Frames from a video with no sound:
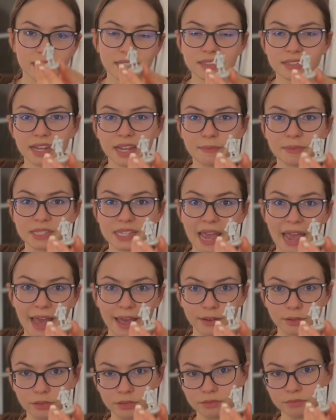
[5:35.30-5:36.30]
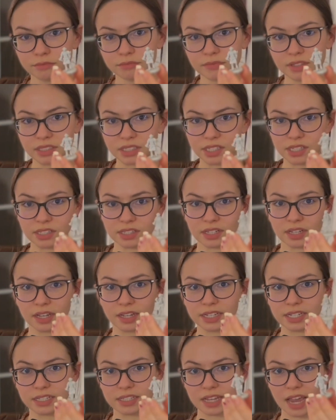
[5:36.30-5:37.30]
His name is Adel, and he's
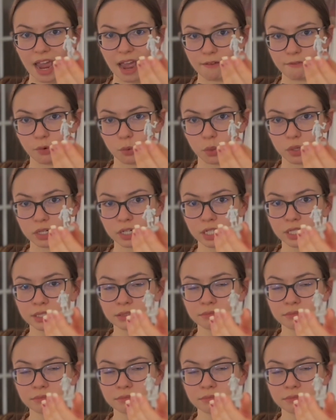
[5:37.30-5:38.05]
a half orc.